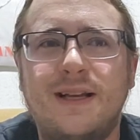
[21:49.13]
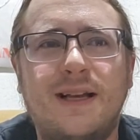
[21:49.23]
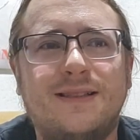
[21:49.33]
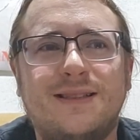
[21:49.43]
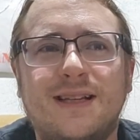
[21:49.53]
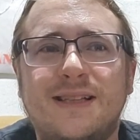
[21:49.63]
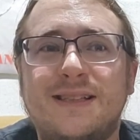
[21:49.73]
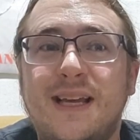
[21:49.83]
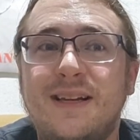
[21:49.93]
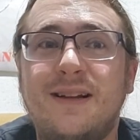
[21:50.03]
It's
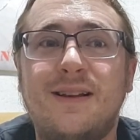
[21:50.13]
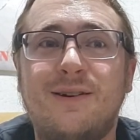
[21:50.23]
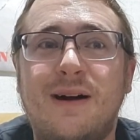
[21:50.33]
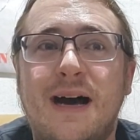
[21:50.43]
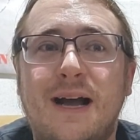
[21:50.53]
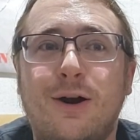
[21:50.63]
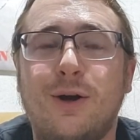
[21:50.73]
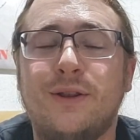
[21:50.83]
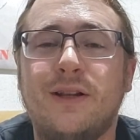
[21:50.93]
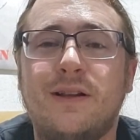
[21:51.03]
getting a little higher
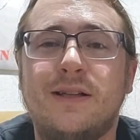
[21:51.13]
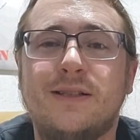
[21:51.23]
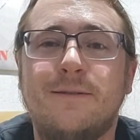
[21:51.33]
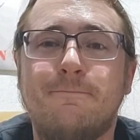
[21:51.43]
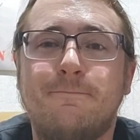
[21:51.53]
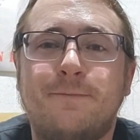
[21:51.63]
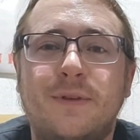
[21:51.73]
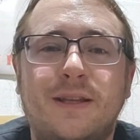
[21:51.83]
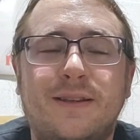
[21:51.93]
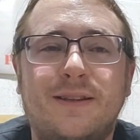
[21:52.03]
on the list.
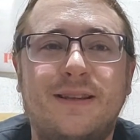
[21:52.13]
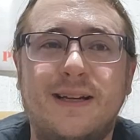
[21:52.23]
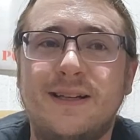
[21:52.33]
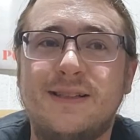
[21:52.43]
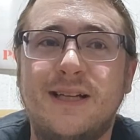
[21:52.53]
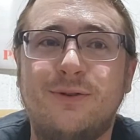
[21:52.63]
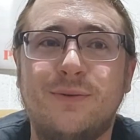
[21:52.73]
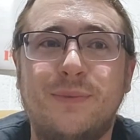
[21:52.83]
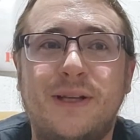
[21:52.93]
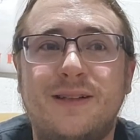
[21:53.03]
Did it stick
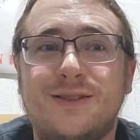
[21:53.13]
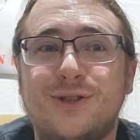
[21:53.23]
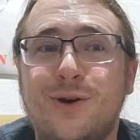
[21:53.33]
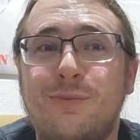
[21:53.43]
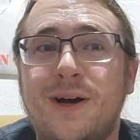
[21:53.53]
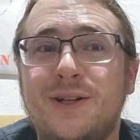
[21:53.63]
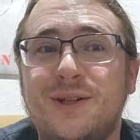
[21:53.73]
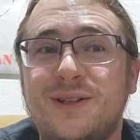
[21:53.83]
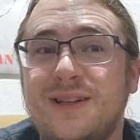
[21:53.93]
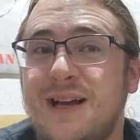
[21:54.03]
with me so
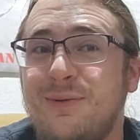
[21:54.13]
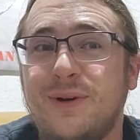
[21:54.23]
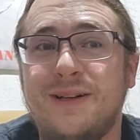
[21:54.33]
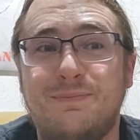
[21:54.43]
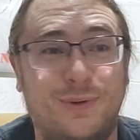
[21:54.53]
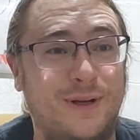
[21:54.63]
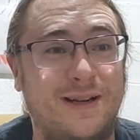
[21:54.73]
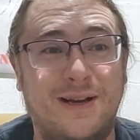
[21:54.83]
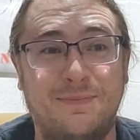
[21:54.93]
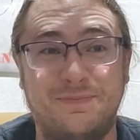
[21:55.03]
much that I want to put
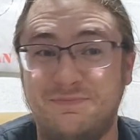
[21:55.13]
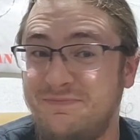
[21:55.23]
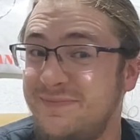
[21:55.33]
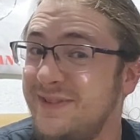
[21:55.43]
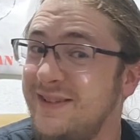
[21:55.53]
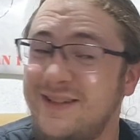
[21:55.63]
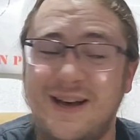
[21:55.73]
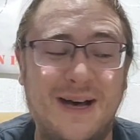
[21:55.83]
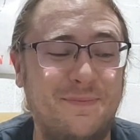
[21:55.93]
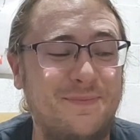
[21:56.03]
it up
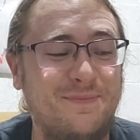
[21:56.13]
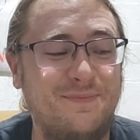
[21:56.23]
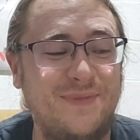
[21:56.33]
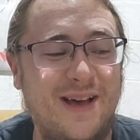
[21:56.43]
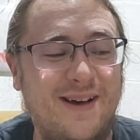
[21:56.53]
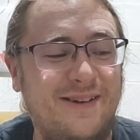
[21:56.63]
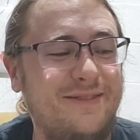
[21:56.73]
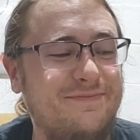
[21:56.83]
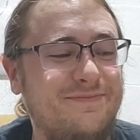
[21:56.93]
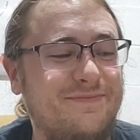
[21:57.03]
top? No.